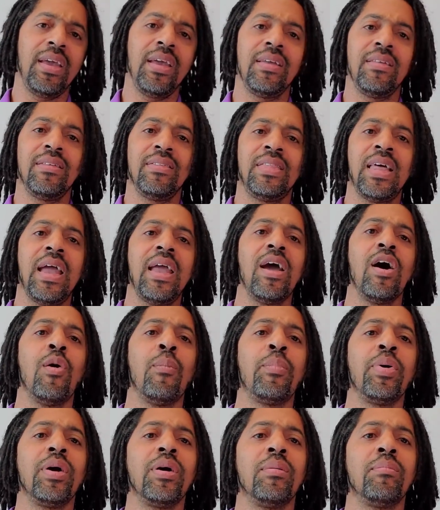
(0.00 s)
they help
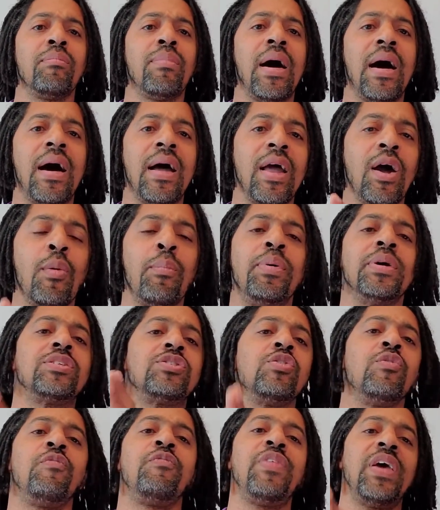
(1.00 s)
him by helping
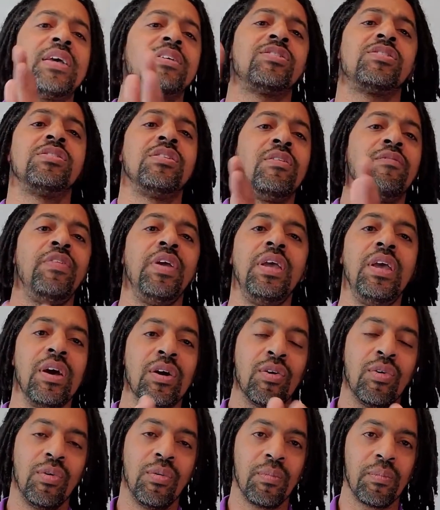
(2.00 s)
to fix the
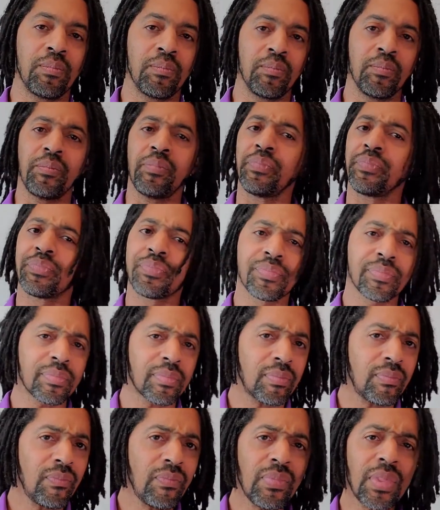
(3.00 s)
vehicle.
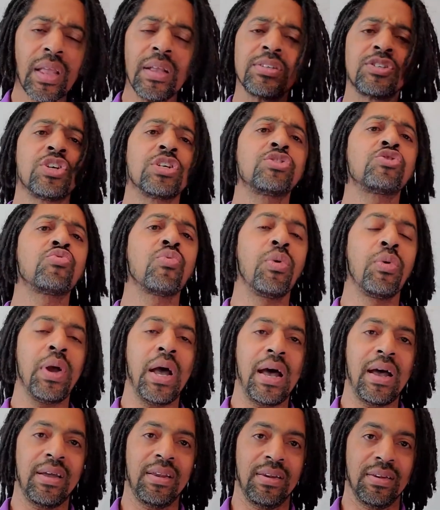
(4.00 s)
Just through
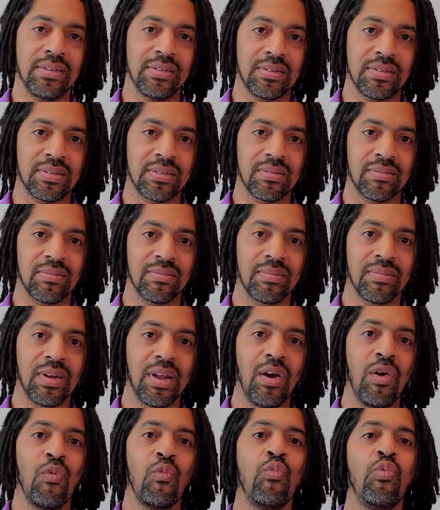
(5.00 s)
kindness,
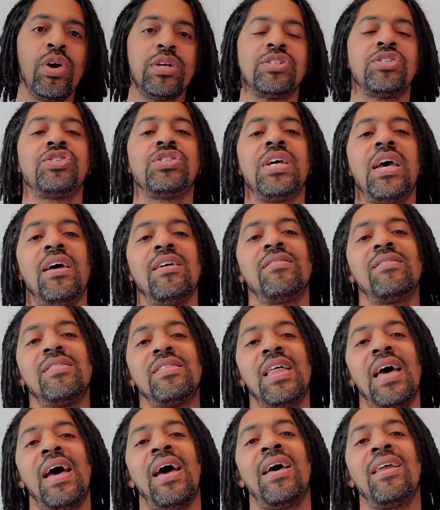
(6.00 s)
which says
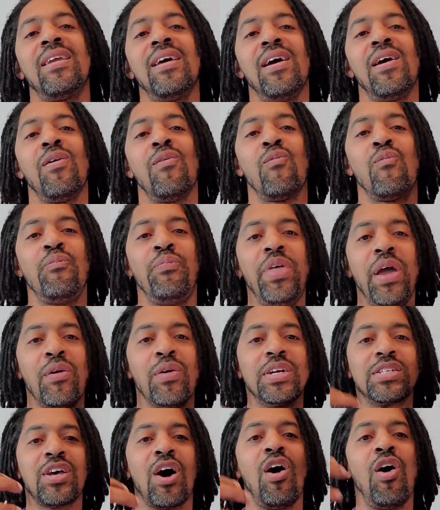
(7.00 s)
that there
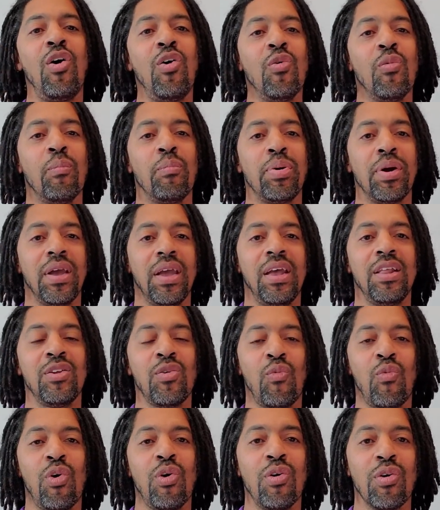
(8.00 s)
is hope in the
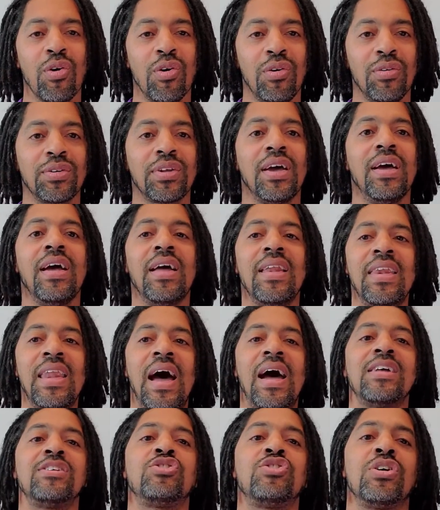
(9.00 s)
world,
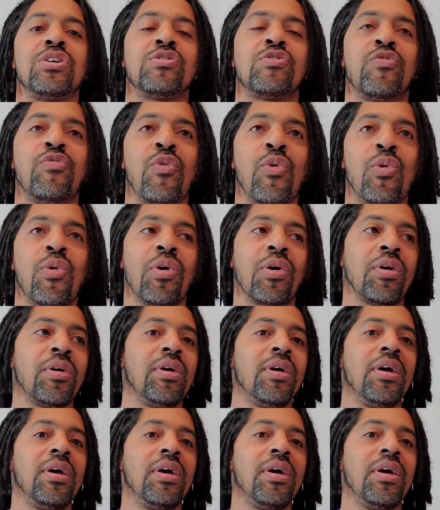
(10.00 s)
not just for